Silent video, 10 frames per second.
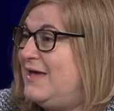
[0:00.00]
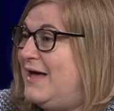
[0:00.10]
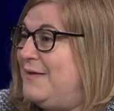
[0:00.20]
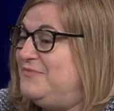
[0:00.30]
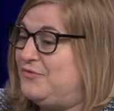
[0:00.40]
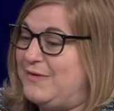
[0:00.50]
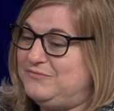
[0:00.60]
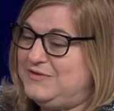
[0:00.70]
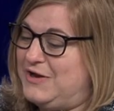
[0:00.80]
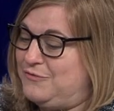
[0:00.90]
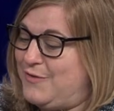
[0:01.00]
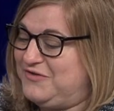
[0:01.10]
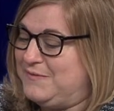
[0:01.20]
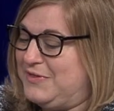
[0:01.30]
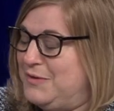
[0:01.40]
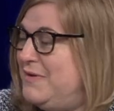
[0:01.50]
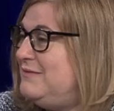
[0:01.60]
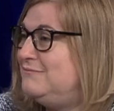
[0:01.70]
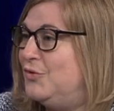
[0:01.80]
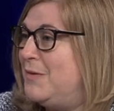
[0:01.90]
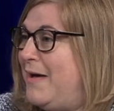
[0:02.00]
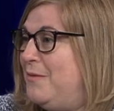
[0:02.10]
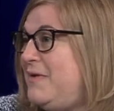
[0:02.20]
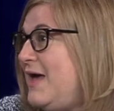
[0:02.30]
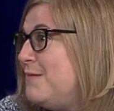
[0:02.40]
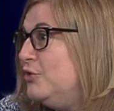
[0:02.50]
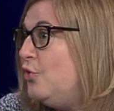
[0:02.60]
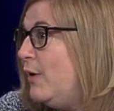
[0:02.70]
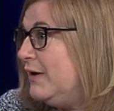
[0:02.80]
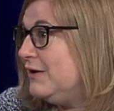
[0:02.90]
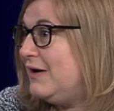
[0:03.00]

Um, so I, you know, you asked me a little bit more about me. I'm a lawyer.